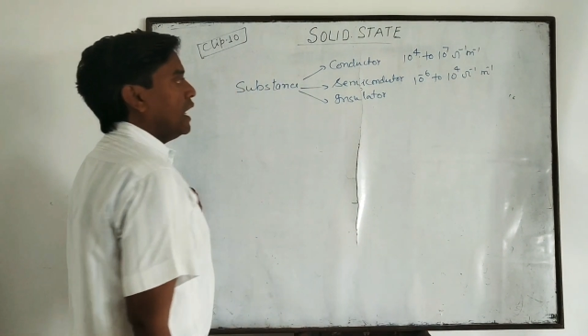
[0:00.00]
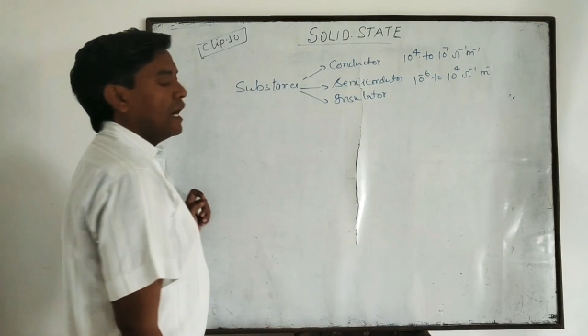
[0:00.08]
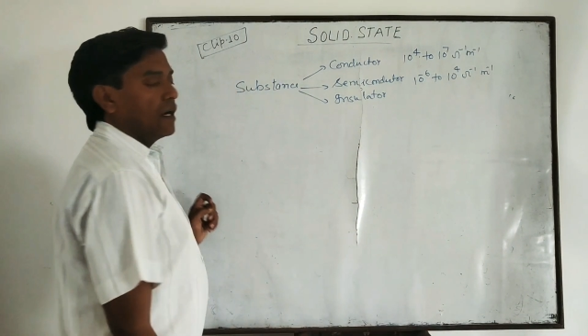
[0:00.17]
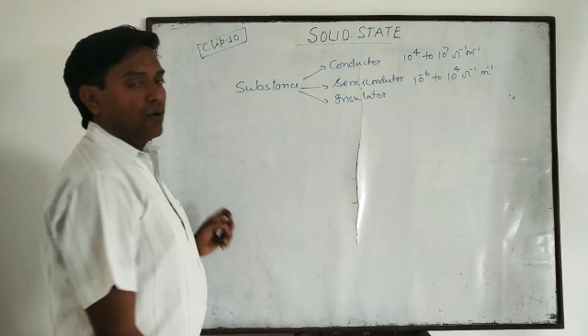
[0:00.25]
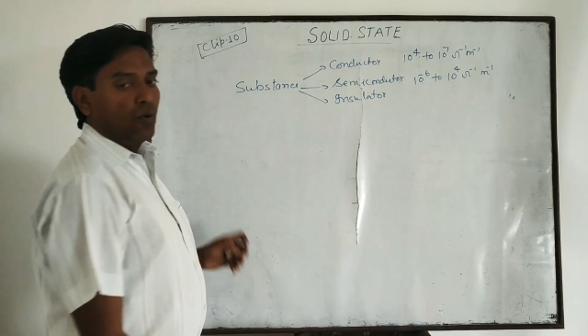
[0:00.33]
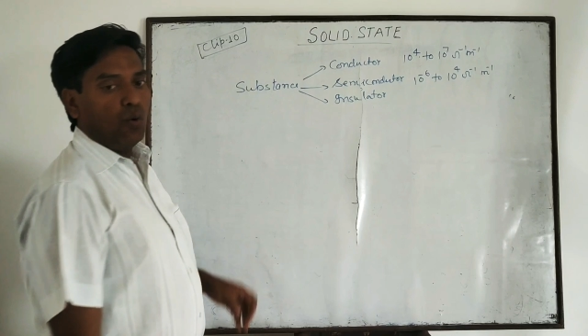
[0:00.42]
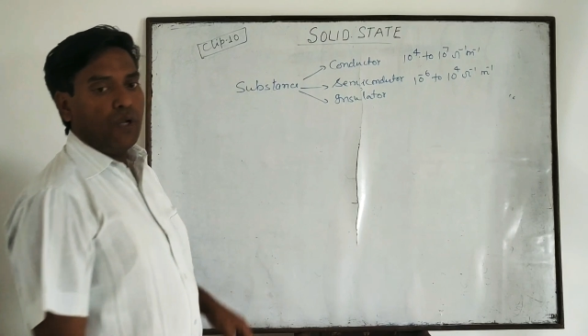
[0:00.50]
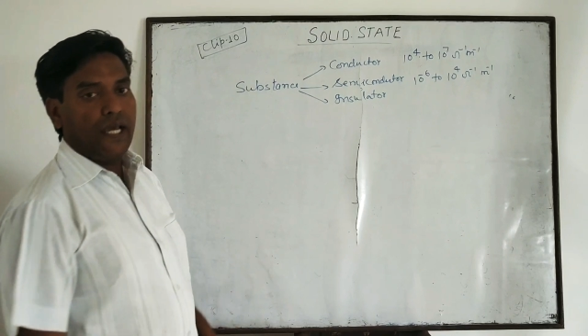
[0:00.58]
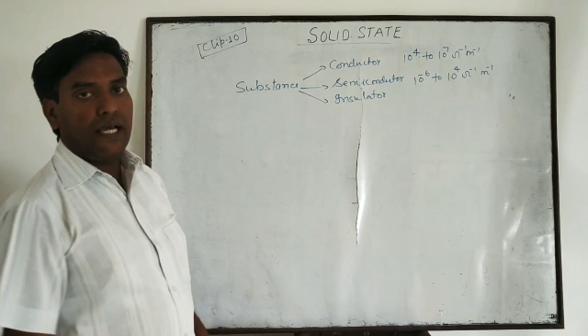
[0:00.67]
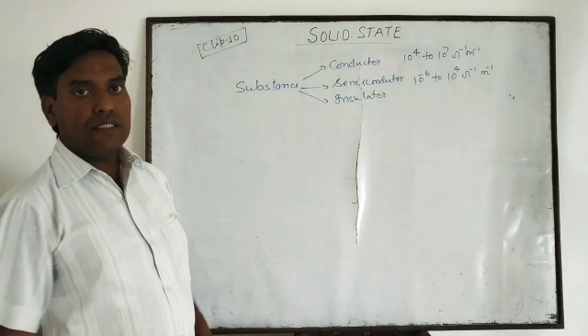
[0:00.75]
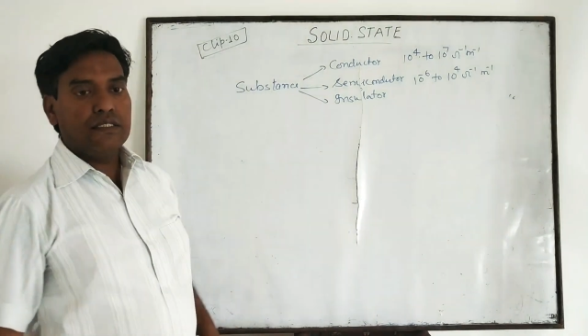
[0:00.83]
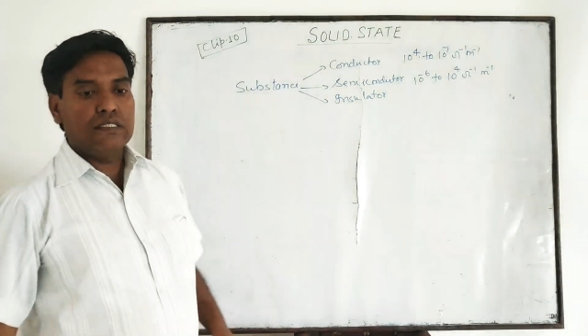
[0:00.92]
known
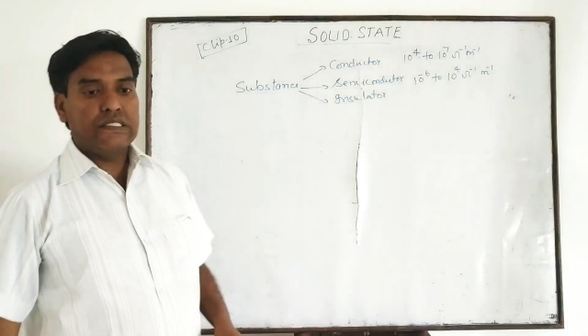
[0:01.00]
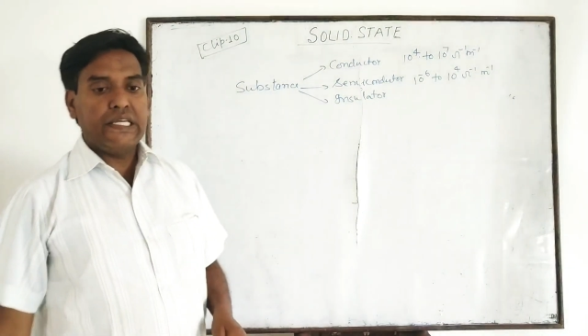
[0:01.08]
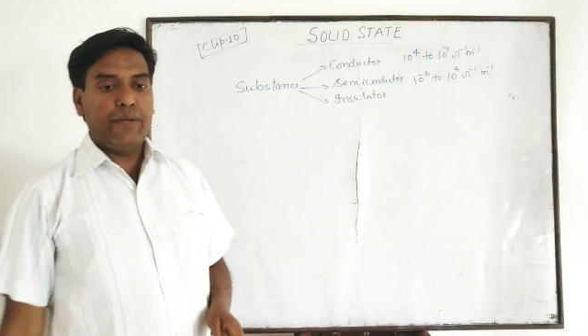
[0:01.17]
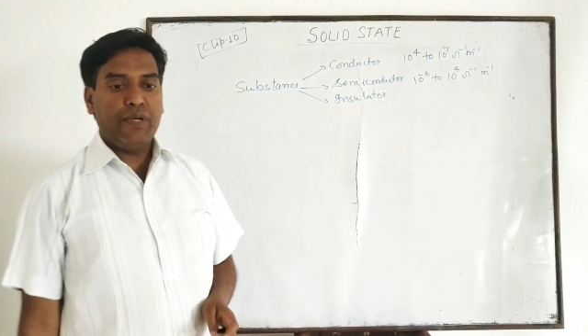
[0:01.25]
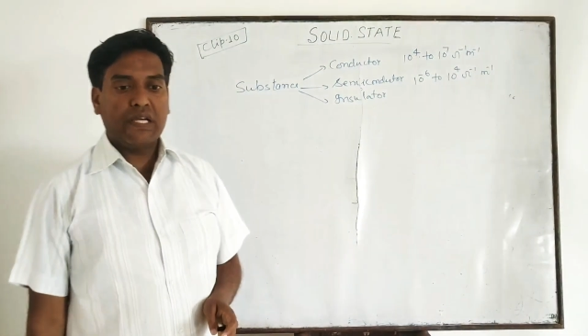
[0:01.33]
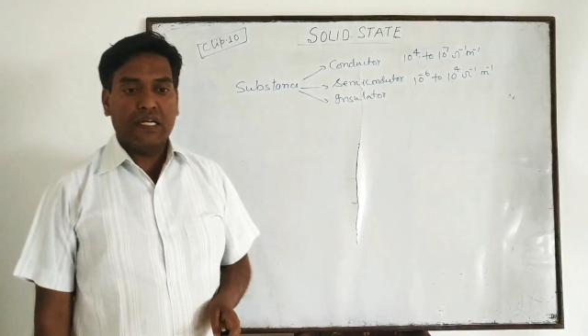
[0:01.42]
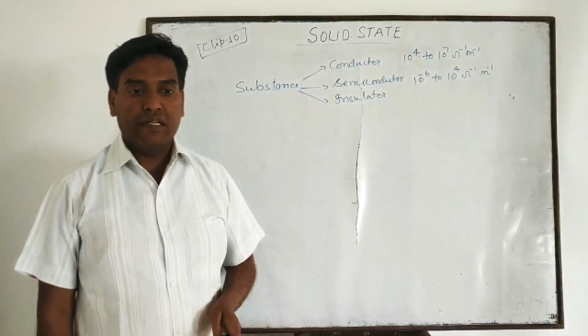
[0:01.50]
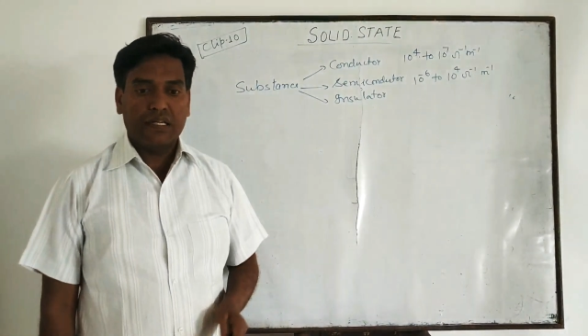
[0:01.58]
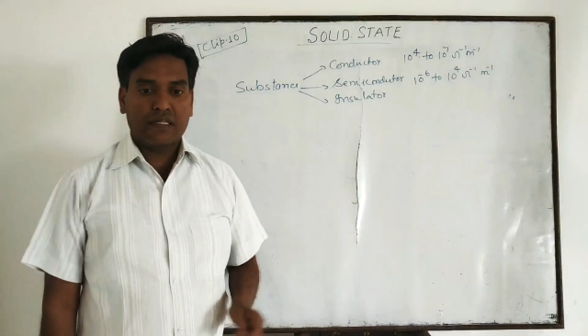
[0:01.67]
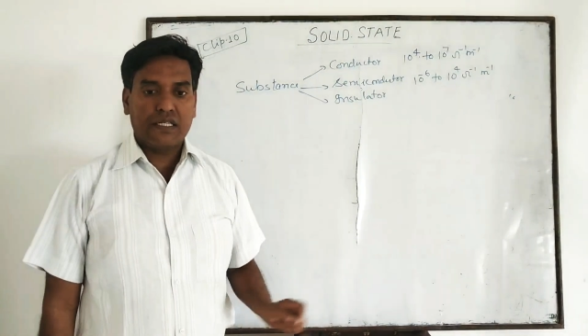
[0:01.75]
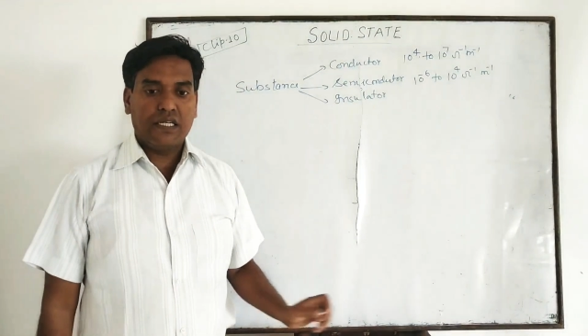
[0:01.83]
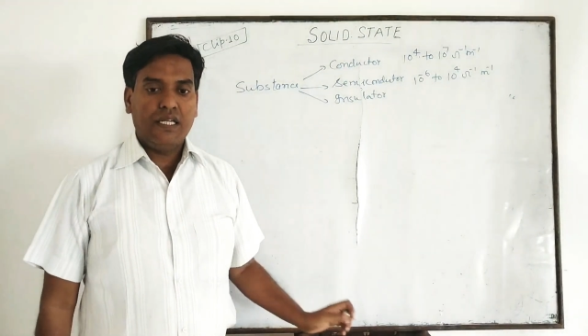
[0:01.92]
as
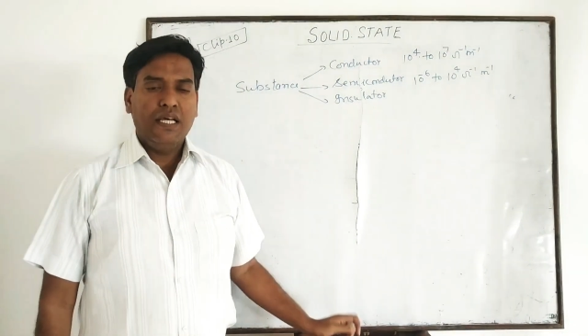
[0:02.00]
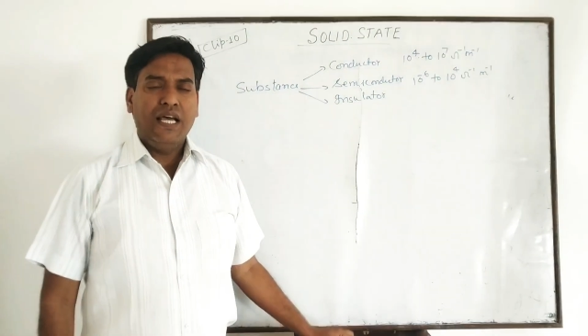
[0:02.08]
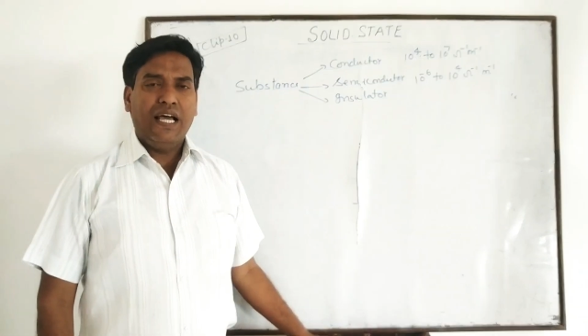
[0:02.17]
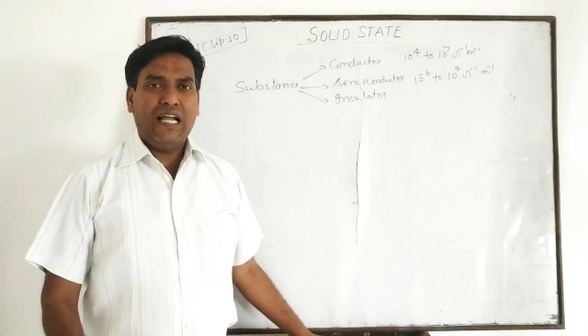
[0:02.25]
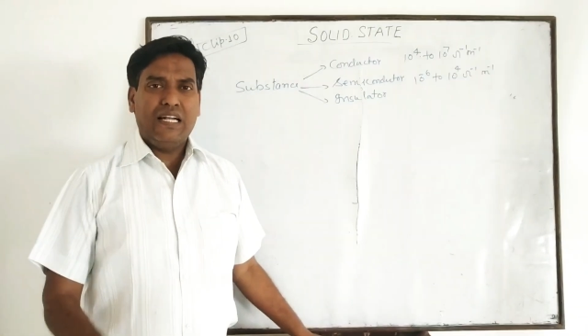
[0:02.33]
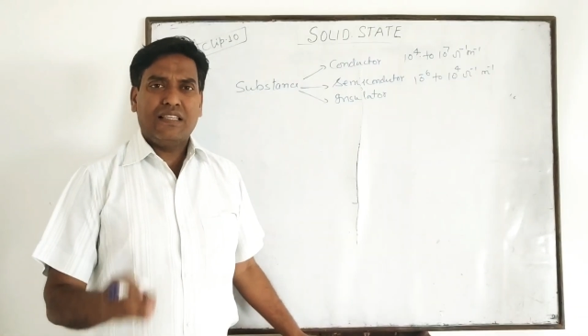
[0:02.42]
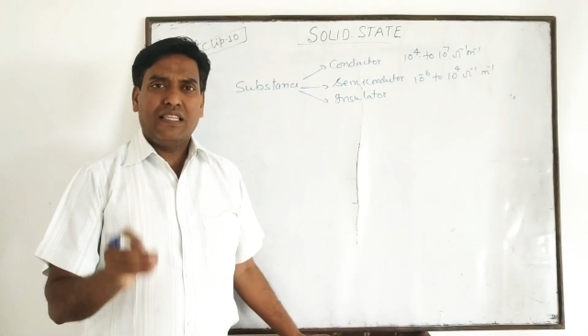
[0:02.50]
semiconductor, and they